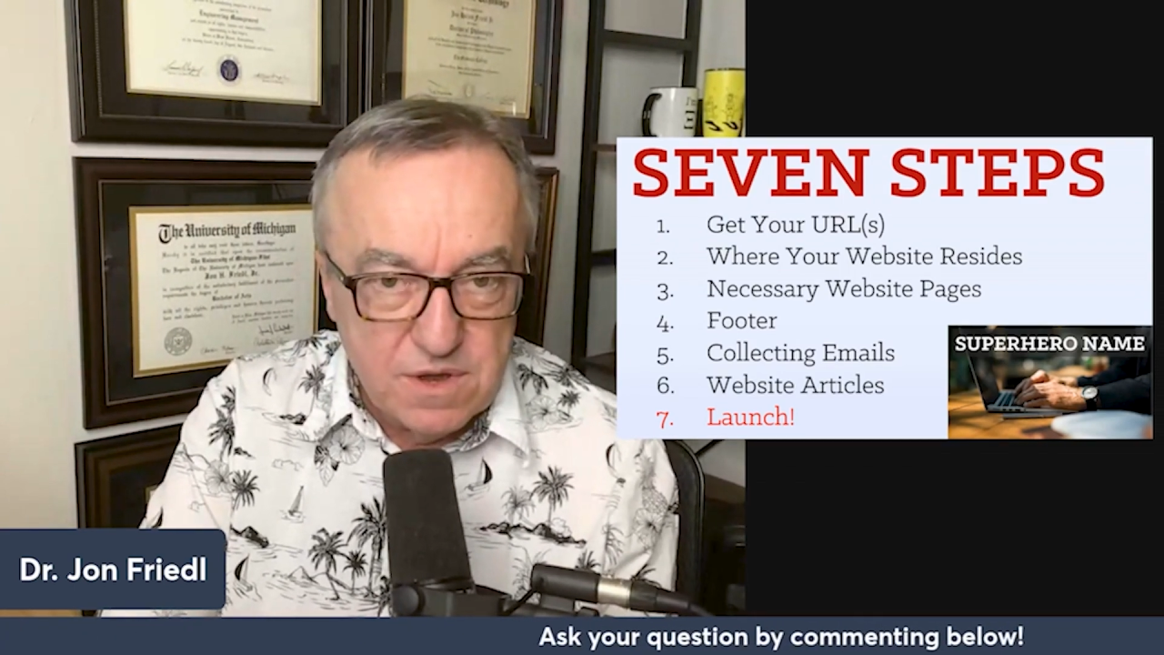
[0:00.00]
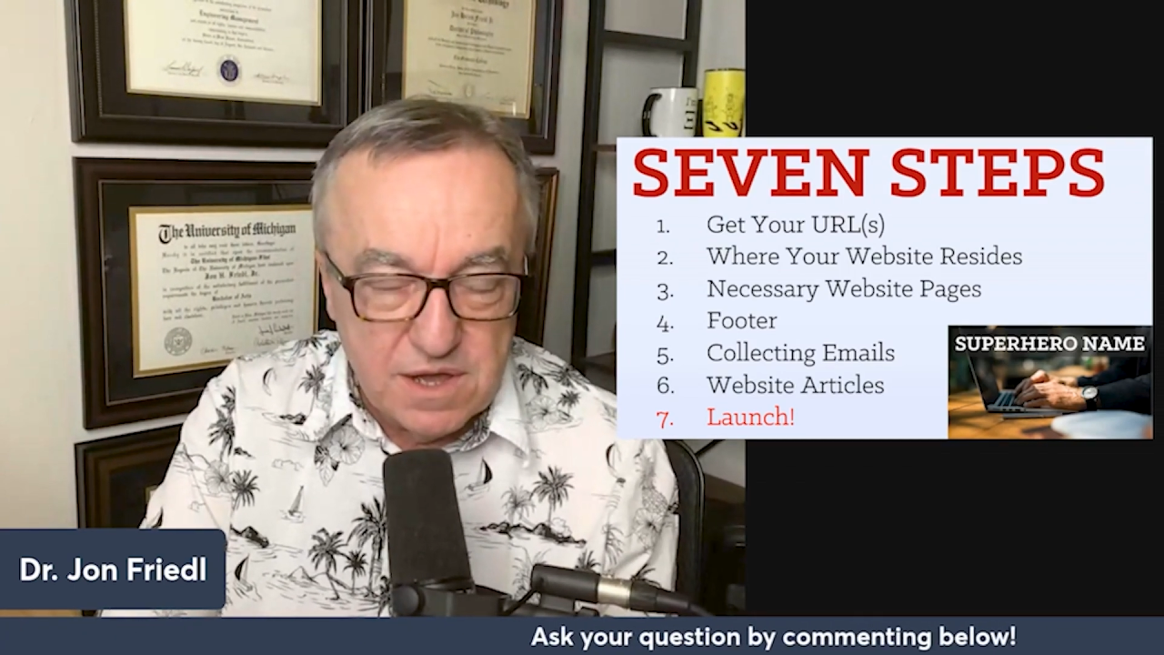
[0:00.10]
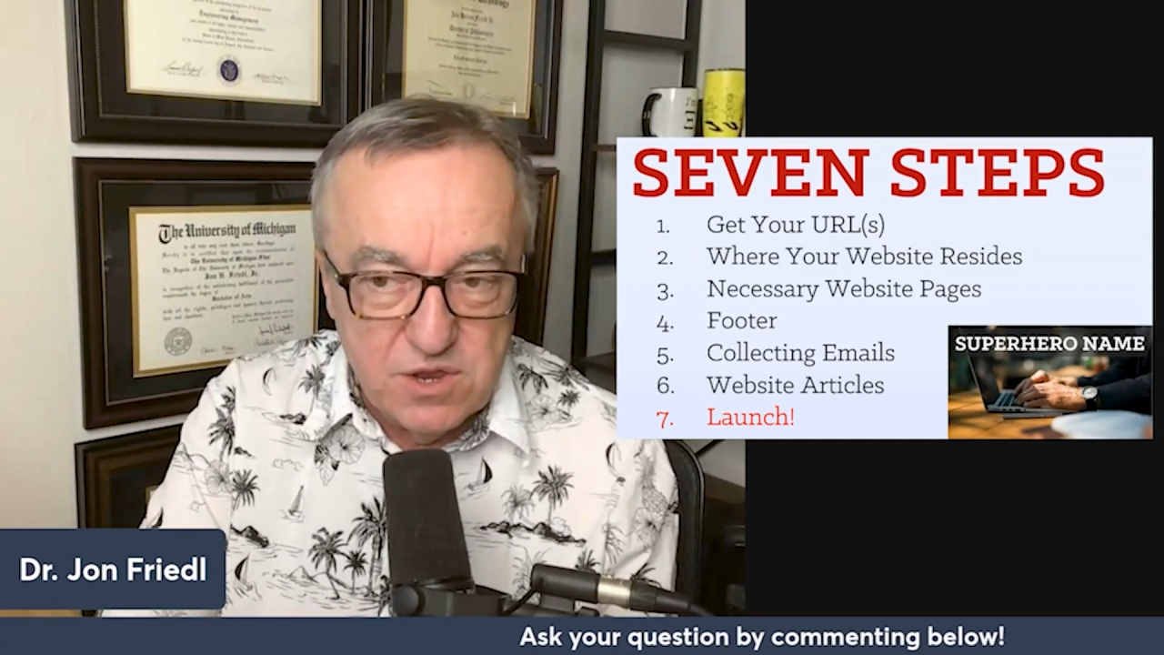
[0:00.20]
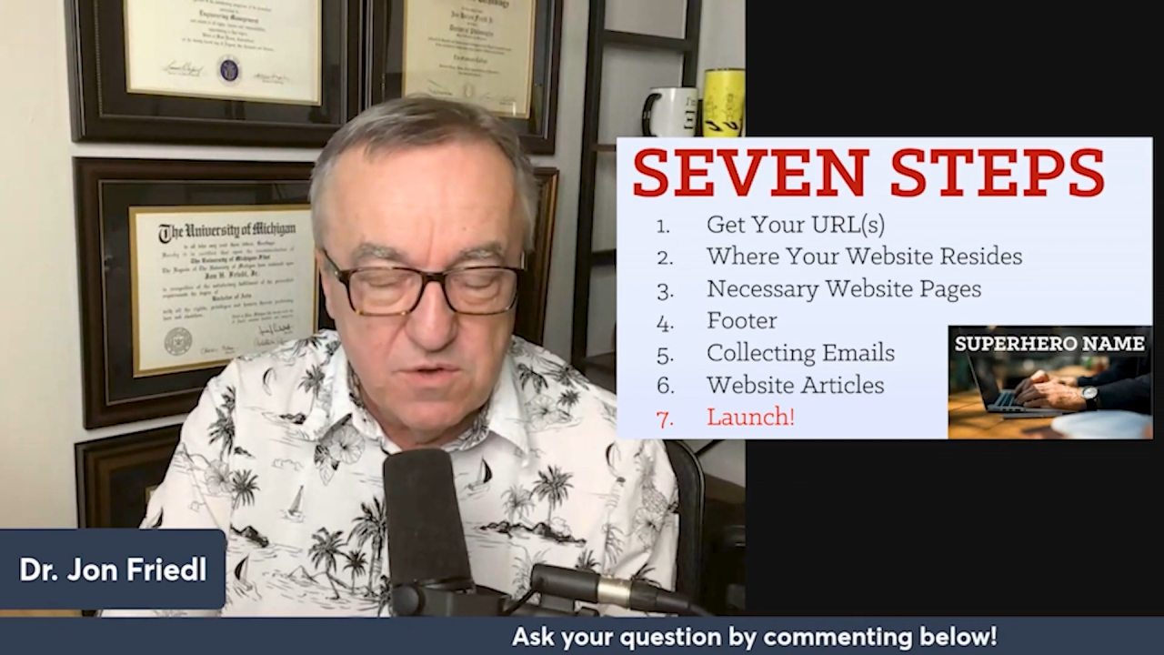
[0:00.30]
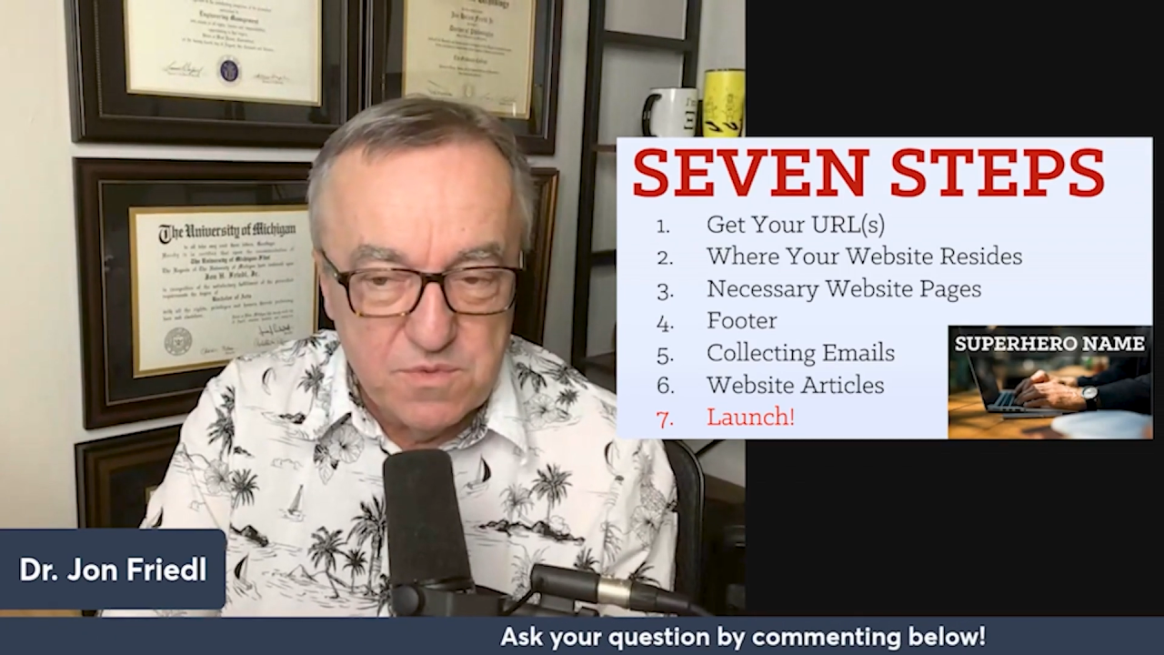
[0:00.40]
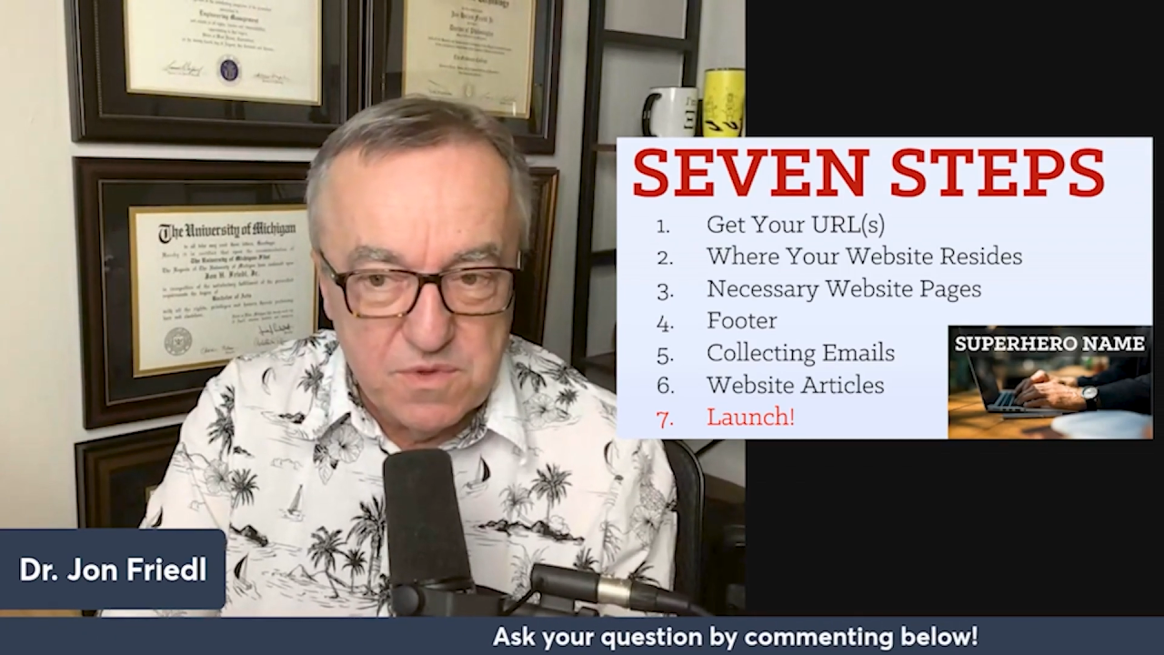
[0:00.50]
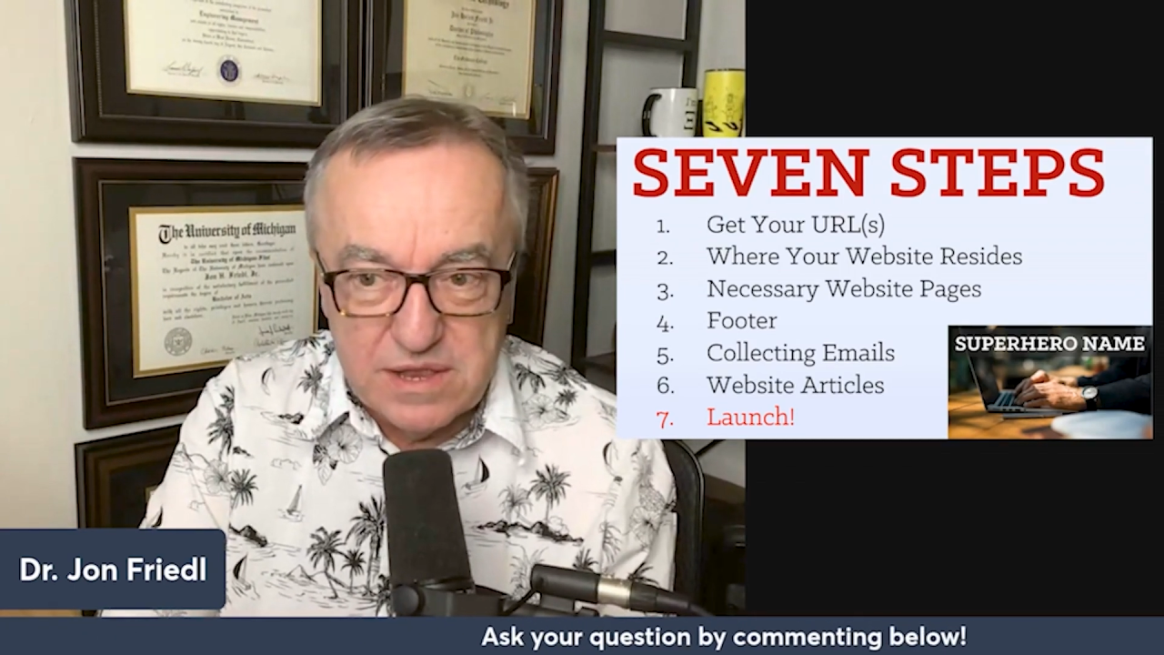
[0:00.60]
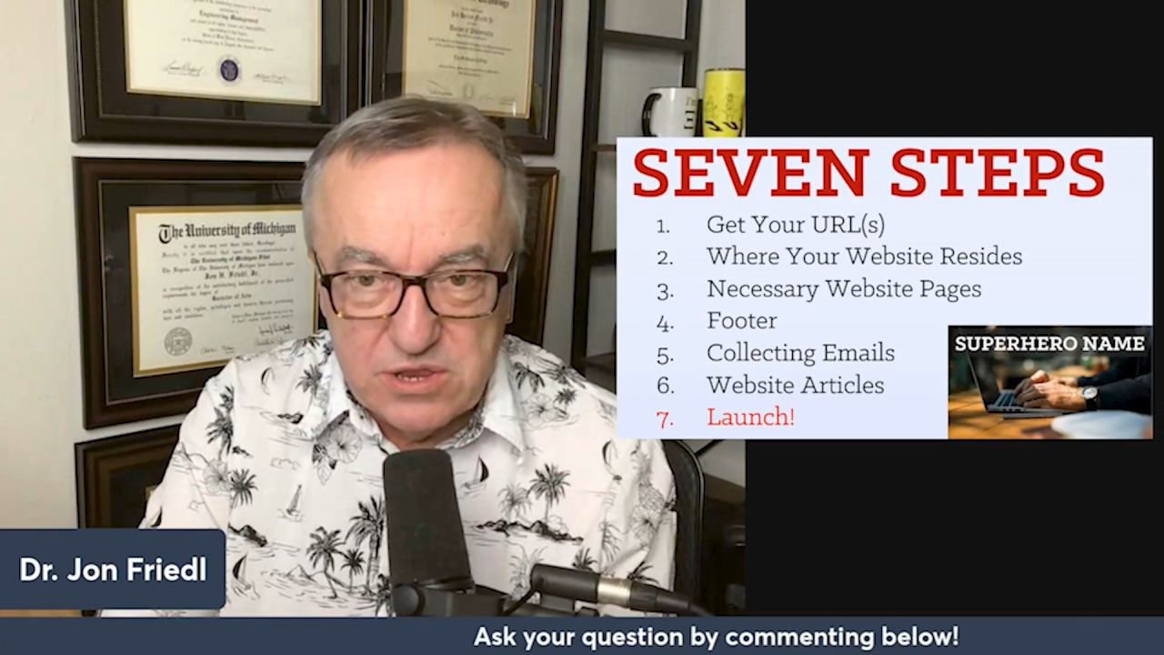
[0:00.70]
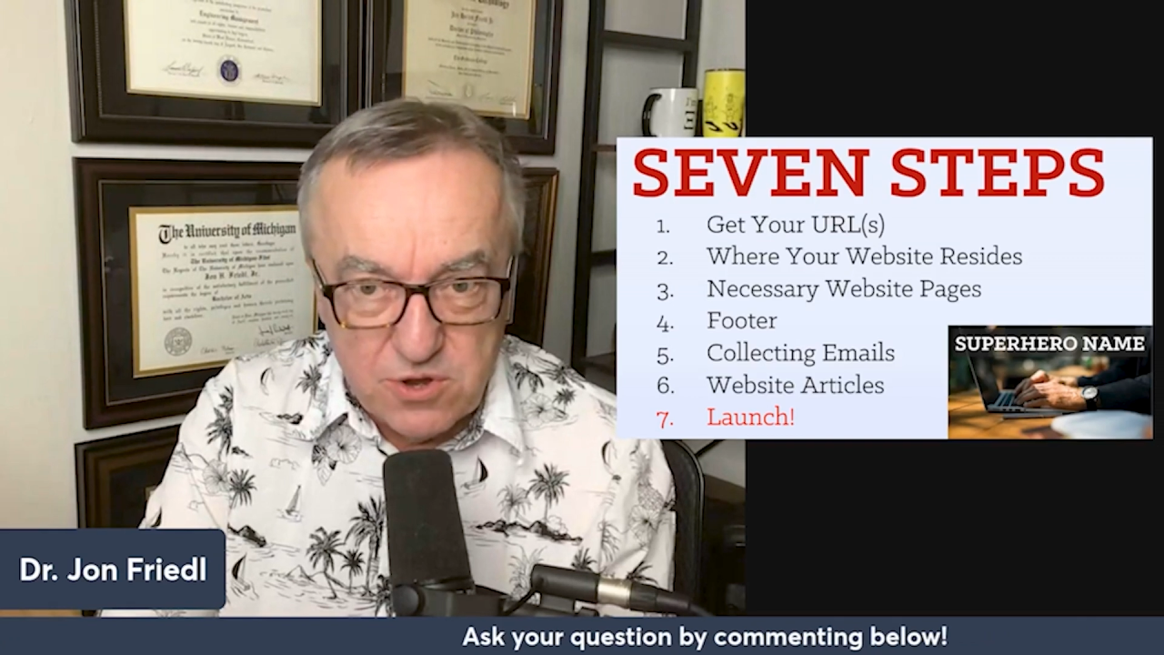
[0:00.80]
on your